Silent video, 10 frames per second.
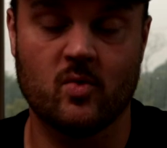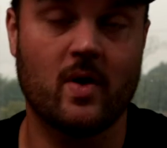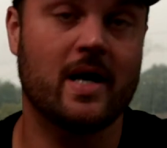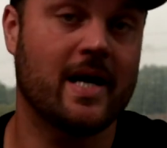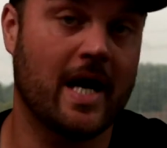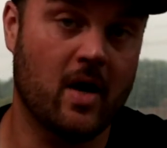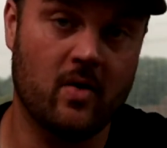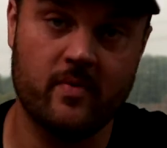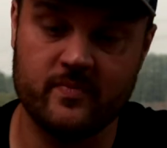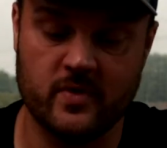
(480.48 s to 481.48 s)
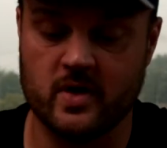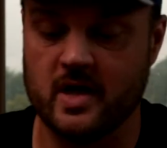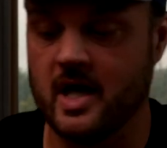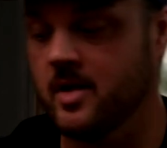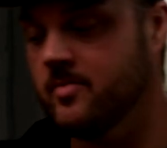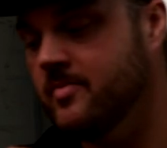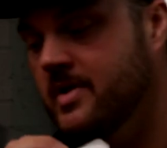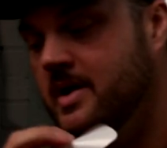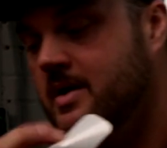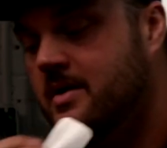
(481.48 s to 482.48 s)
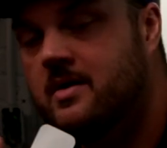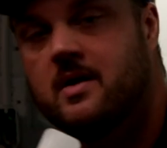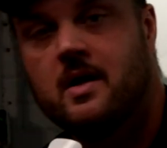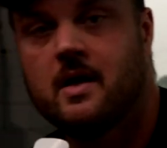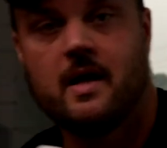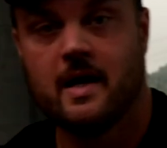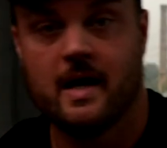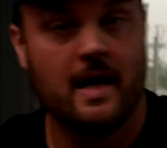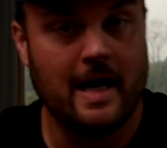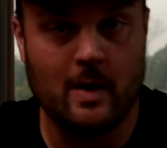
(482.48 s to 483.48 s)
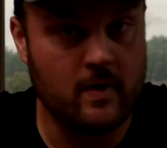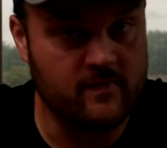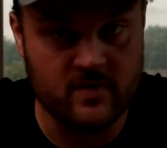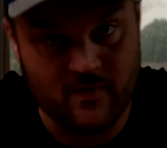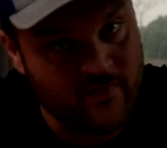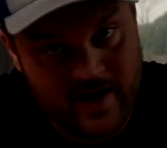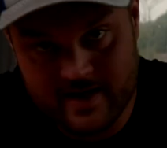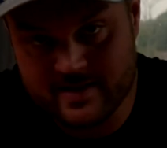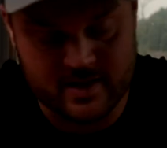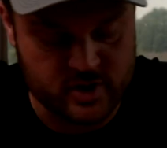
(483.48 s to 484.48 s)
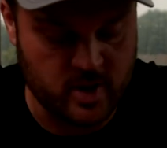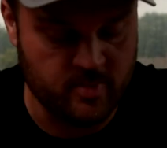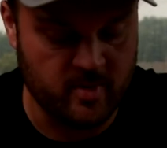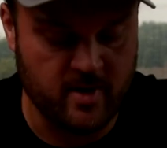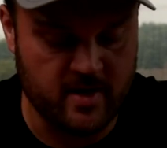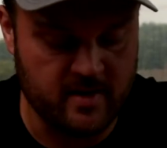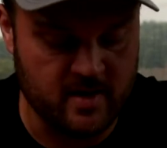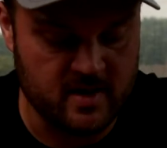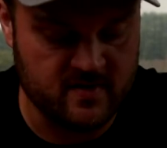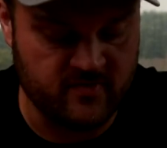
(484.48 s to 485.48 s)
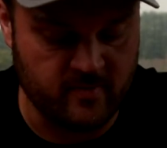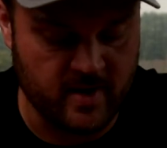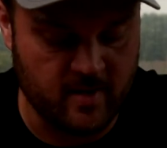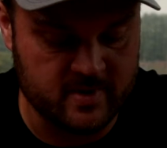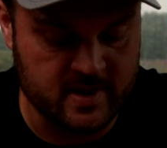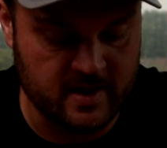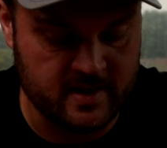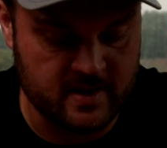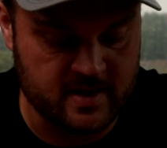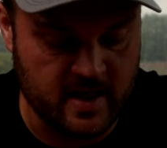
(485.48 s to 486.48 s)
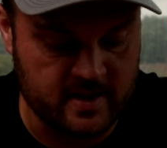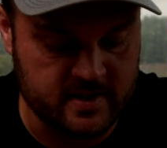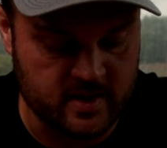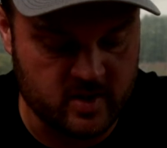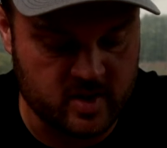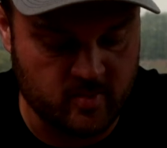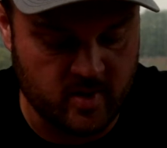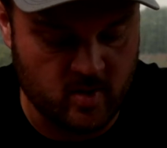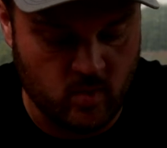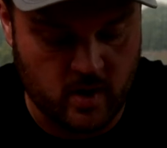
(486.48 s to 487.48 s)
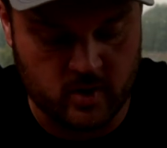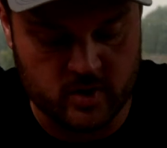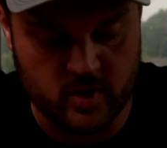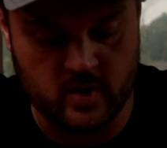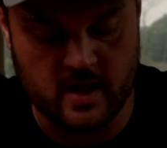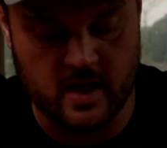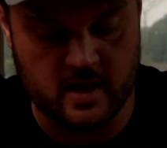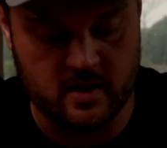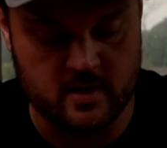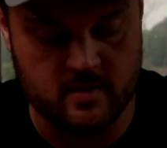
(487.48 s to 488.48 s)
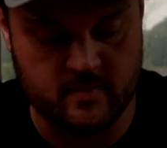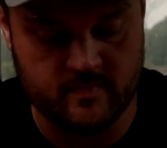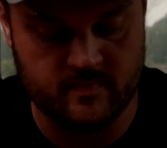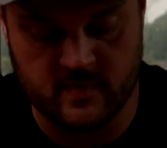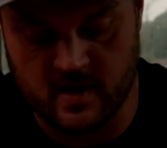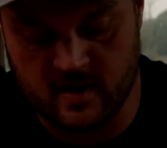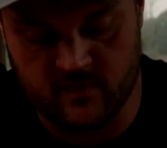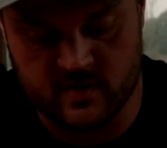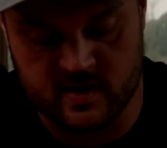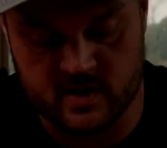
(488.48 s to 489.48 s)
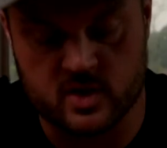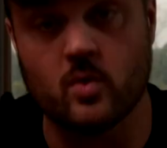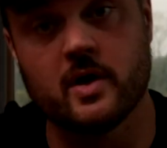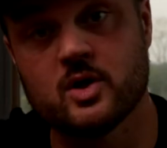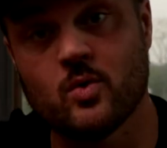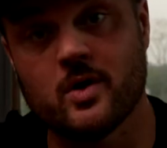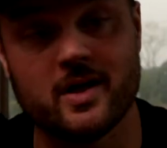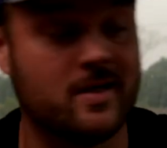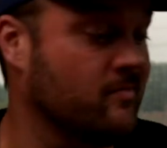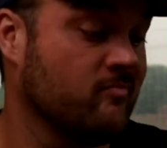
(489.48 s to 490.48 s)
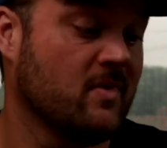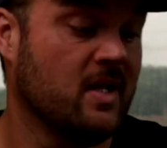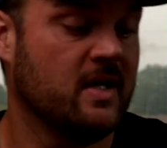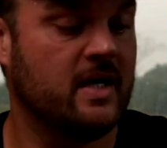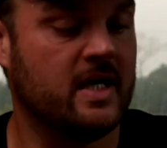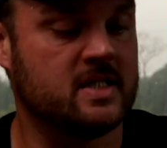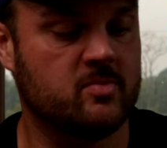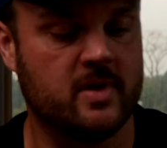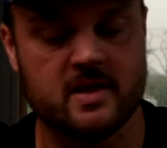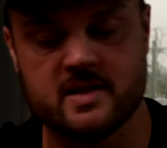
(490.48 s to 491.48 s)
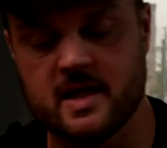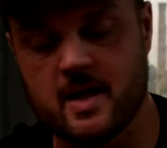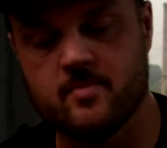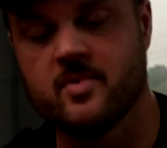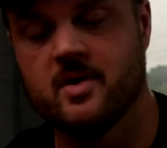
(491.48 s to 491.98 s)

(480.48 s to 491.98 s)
right now. You can get them in however the fastest shipping method is from Amazon these days. It used to be one or two day and ever since 2020 hasn't been the same.